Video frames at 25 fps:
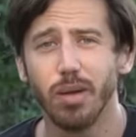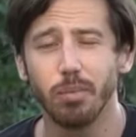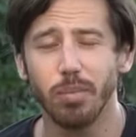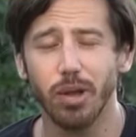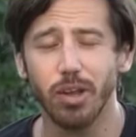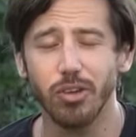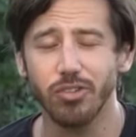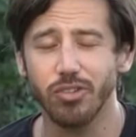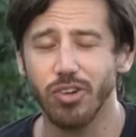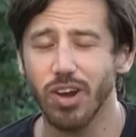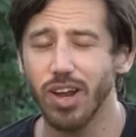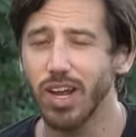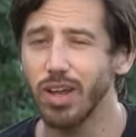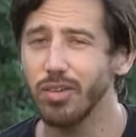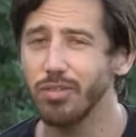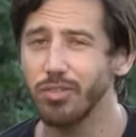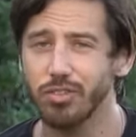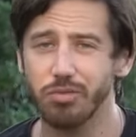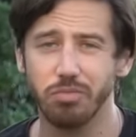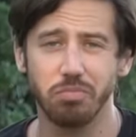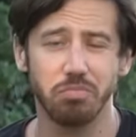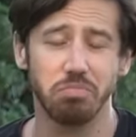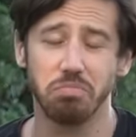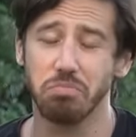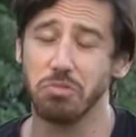belt
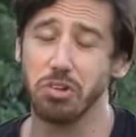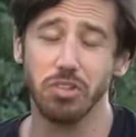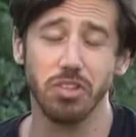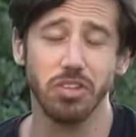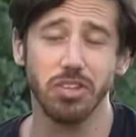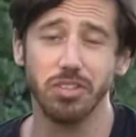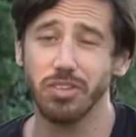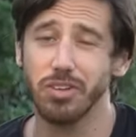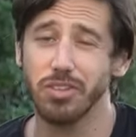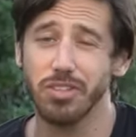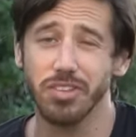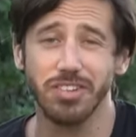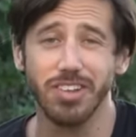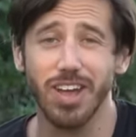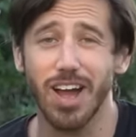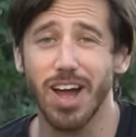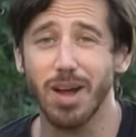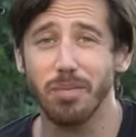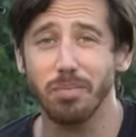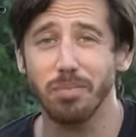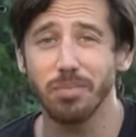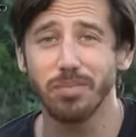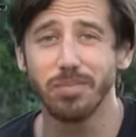drives, they're the, they're the top.